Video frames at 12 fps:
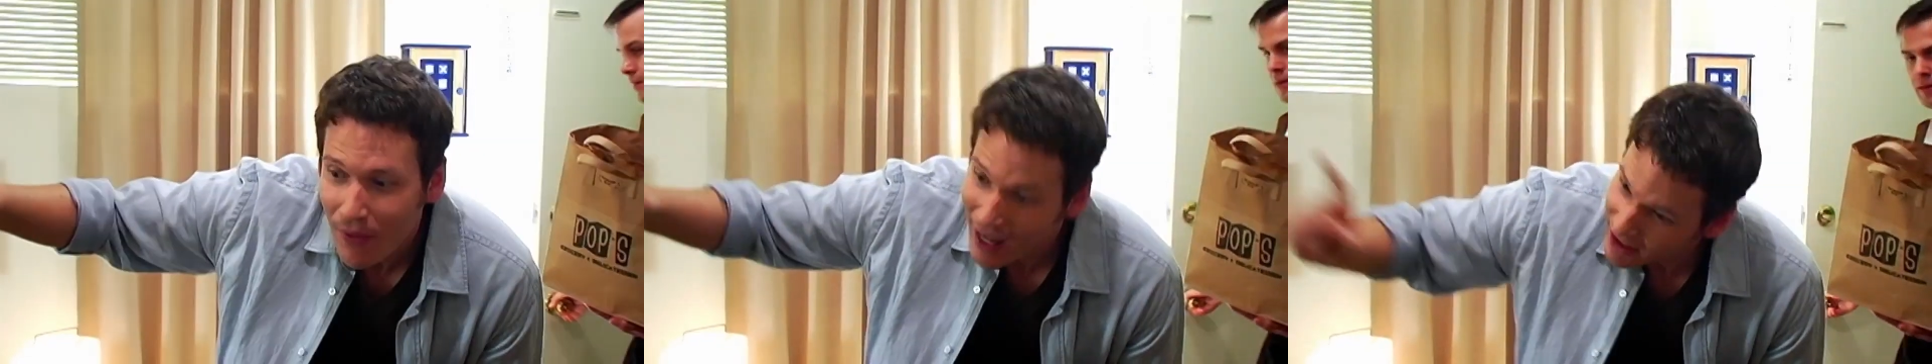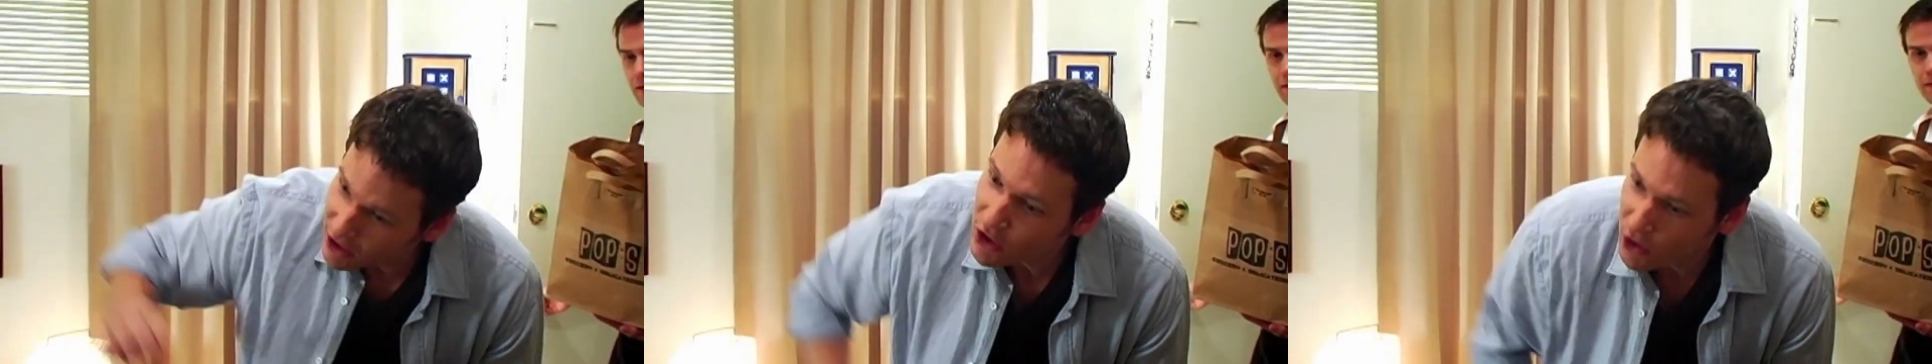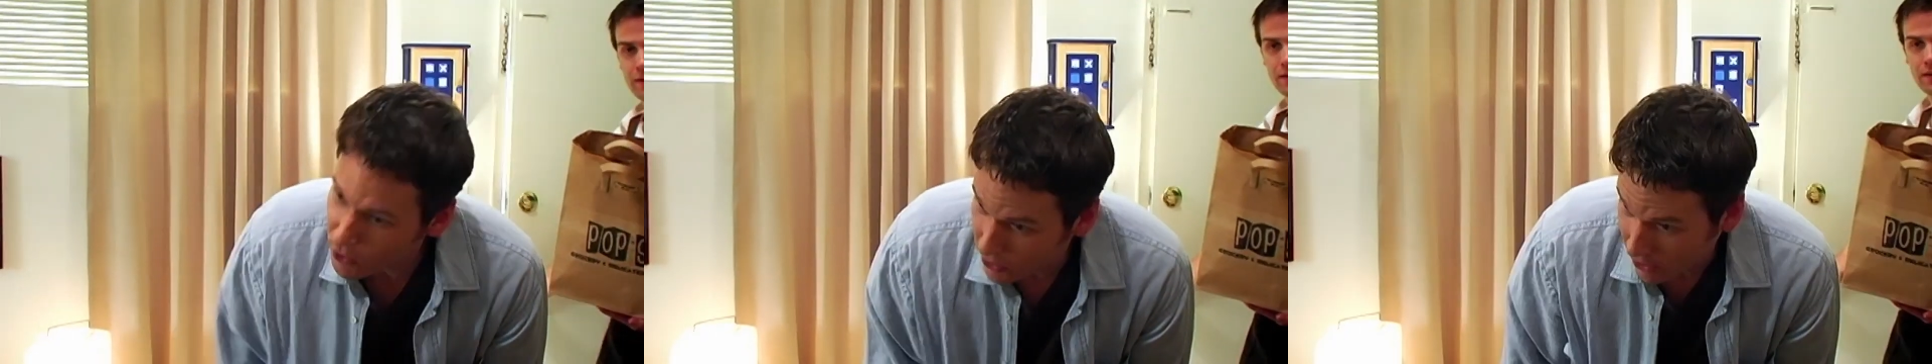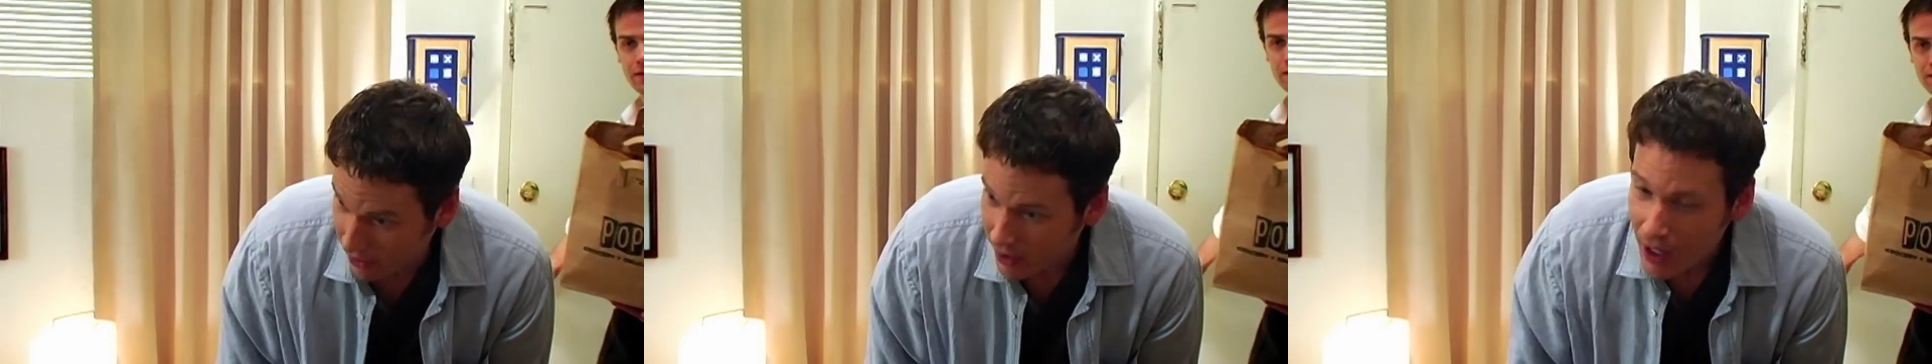That's a
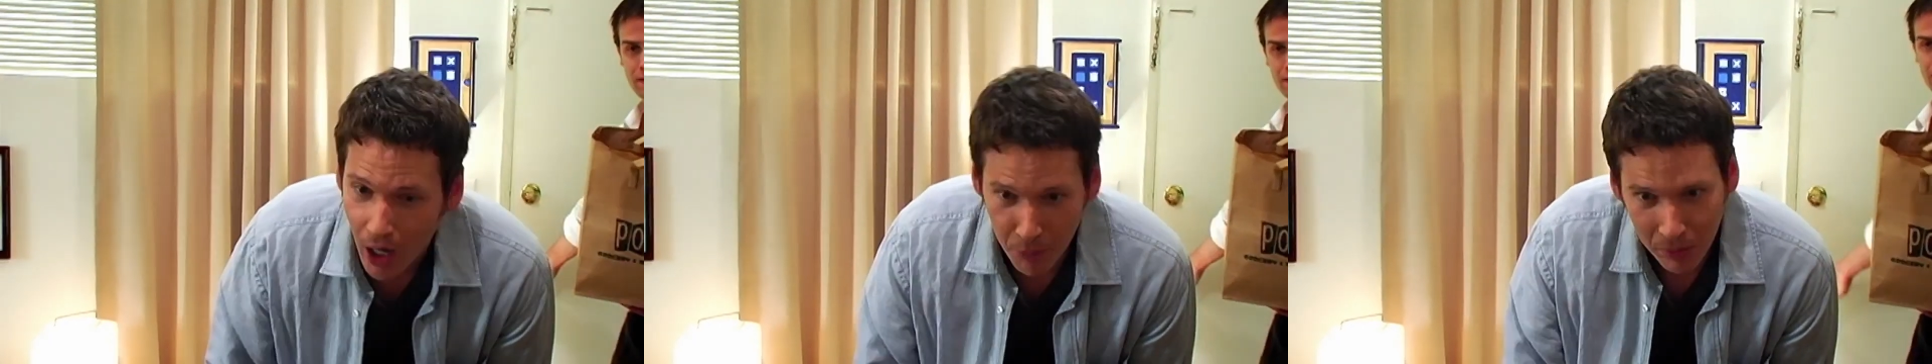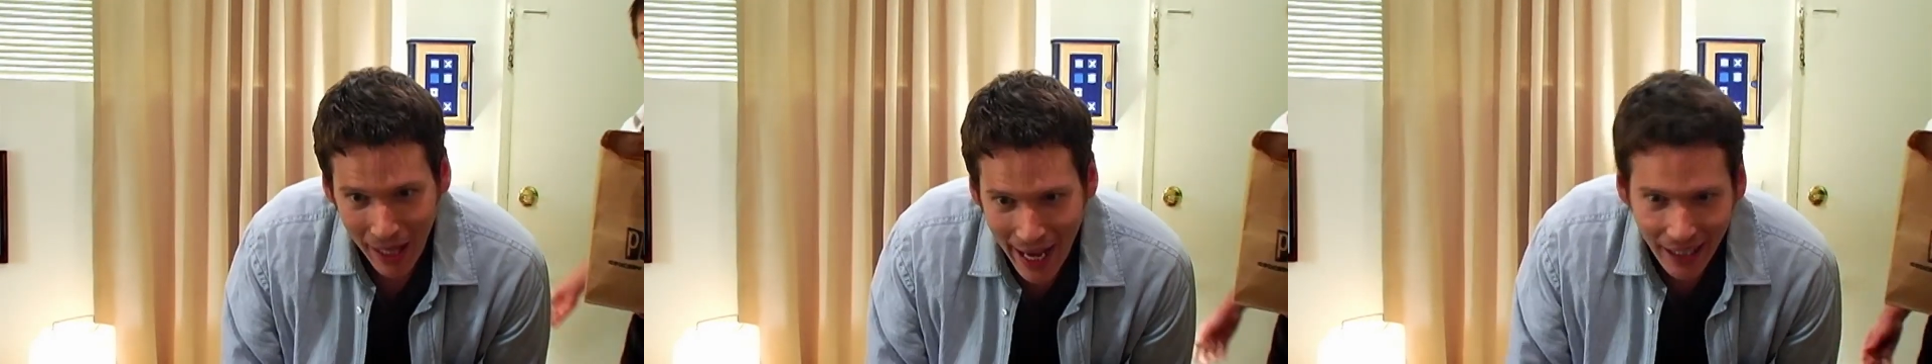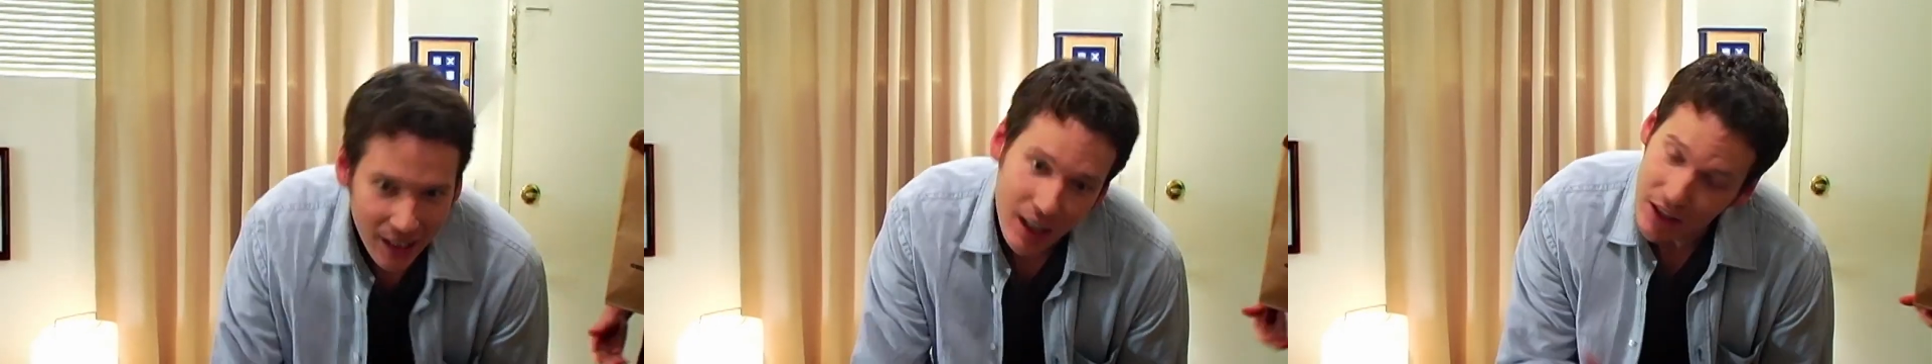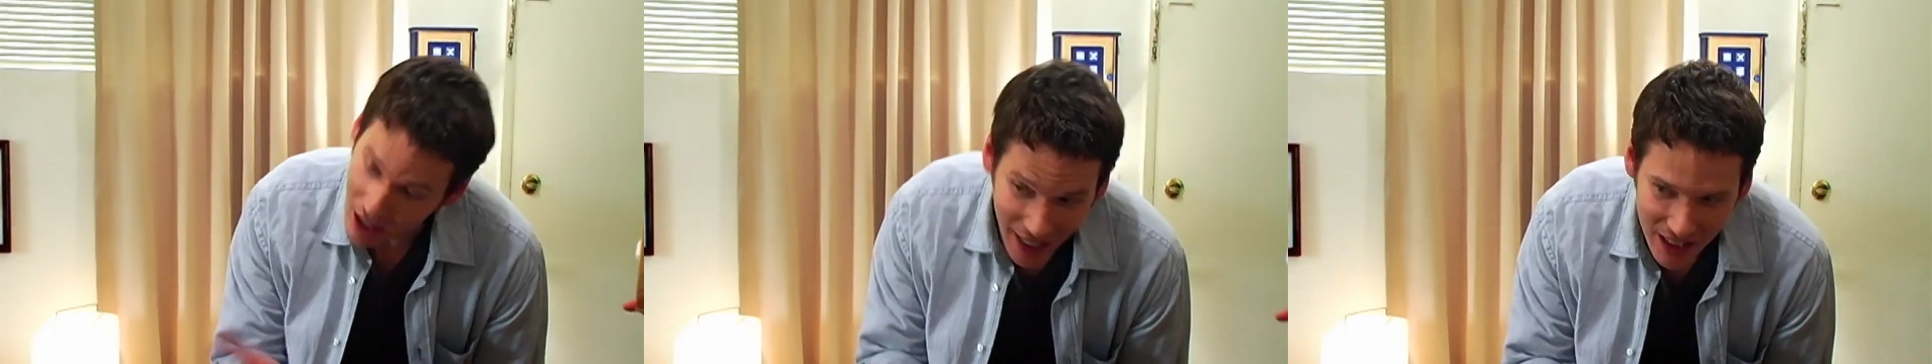scooter. A black,
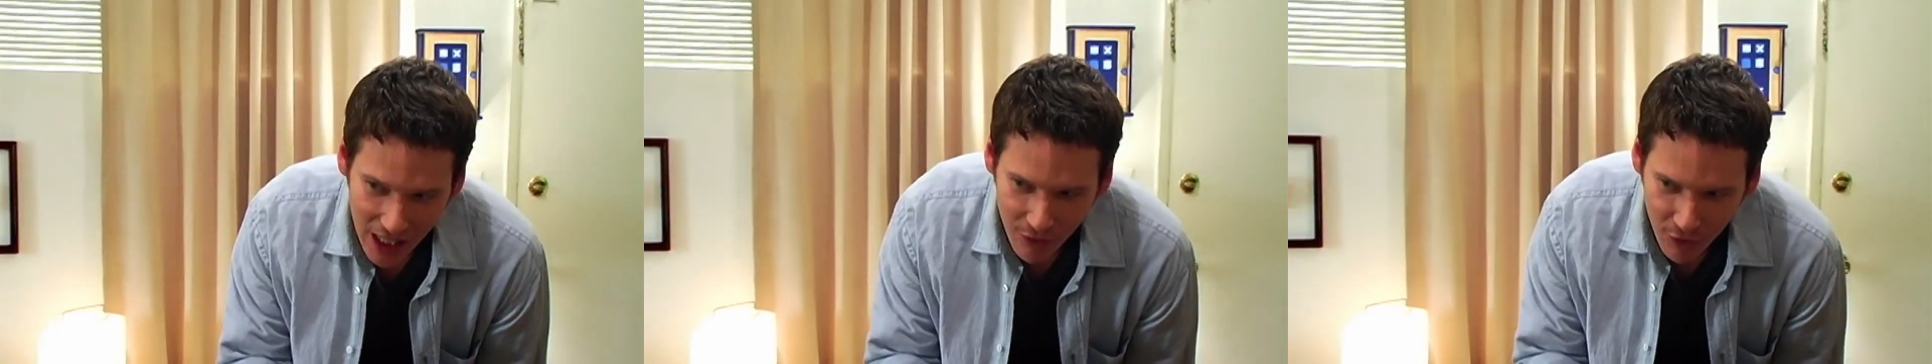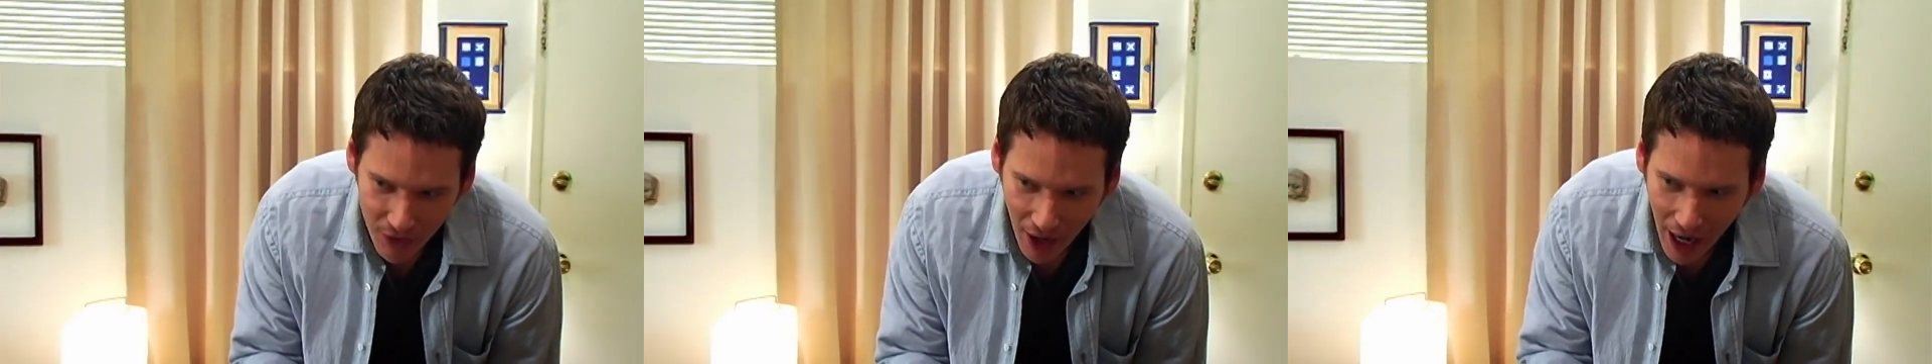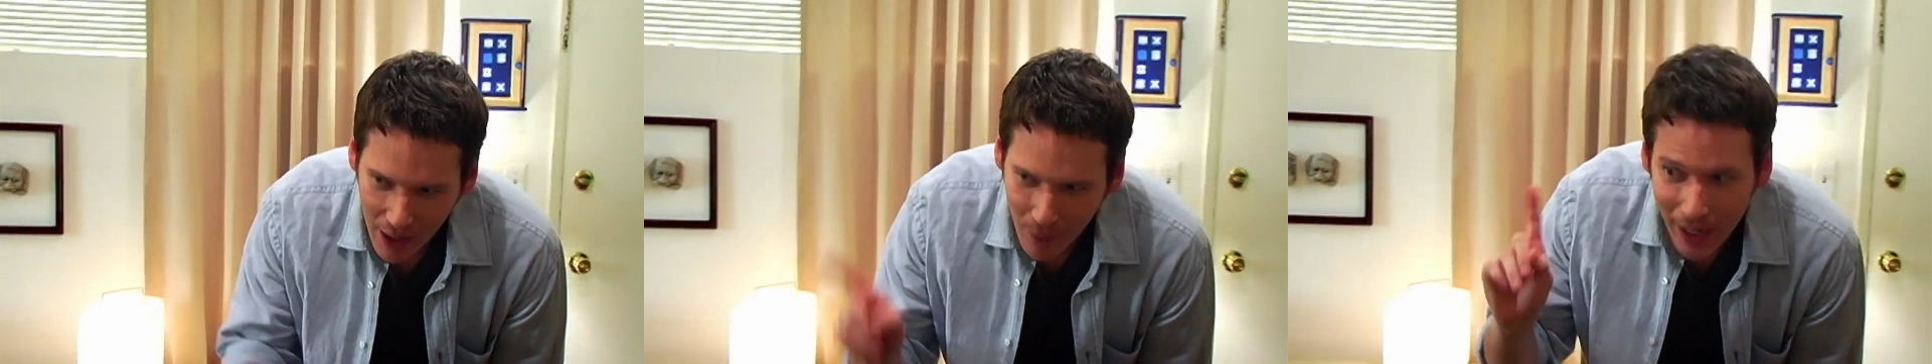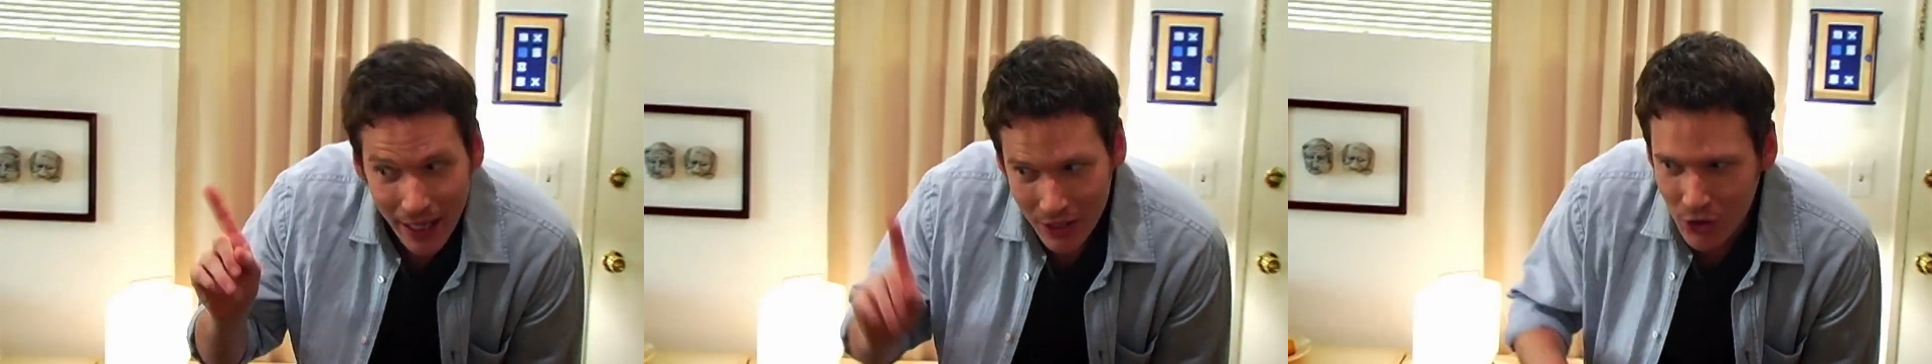not safe for the highway